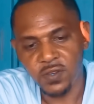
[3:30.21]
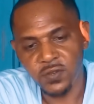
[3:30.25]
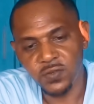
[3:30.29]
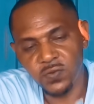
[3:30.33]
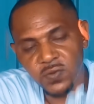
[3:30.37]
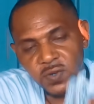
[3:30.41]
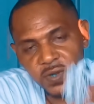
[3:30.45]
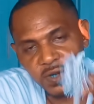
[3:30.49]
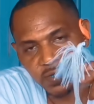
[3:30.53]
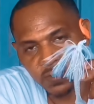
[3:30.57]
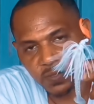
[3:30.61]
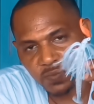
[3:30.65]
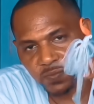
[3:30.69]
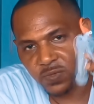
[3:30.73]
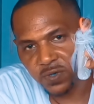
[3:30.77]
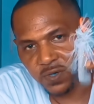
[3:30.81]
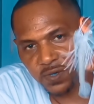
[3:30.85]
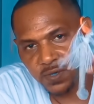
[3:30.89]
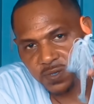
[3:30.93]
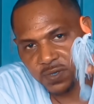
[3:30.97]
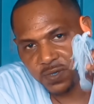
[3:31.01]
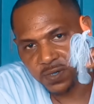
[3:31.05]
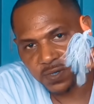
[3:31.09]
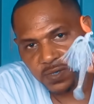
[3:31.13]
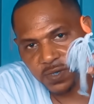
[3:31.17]
You can get some
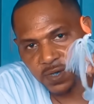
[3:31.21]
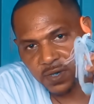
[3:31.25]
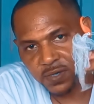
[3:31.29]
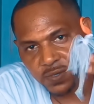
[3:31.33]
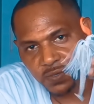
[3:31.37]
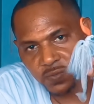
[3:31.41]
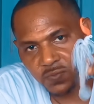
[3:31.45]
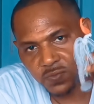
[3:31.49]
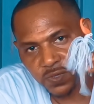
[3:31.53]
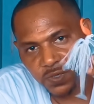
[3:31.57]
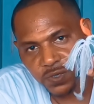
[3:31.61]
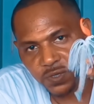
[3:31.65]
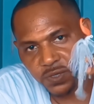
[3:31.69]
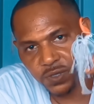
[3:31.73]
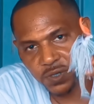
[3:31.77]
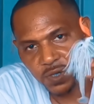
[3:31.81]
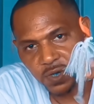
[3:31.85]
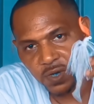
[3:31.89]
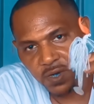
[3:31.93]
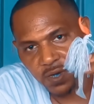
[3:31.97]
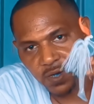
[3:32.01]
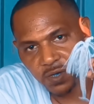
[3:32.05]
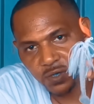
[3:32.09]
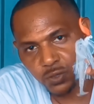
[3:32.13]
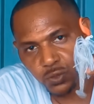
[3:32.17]
good success on this
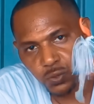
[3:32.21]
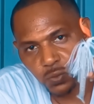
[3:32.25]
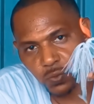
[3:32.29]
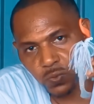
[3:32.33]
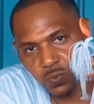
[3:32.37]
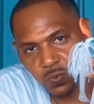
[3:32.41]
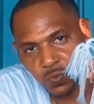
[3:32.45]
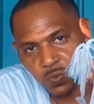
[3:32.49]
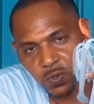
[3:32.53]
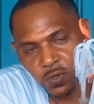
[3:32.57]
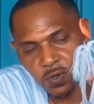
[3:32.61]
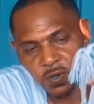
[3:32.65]
jig too.